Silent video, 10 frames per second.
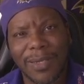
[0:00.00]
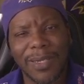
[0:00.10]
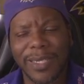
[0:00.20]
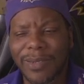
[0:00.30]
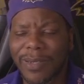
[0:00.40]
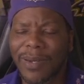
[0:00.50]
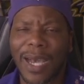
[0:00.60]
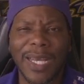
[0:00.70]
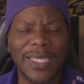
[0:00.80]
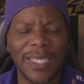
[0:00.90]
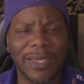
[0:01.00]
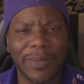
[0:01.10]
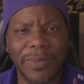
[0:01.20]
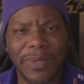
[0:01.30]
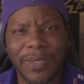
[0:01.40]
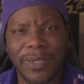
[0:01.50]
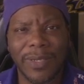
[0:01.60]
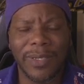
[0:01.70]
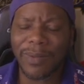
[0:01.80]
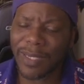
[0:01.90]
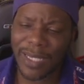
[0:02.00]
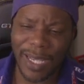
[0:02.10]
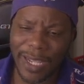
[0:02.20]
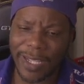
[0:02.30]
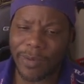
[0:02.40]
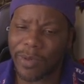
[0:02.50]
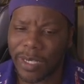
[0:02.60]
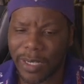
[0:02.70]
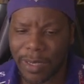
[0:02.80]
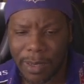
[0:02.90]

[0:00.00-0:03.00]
Like don't don't high step. Don't get cocky with it.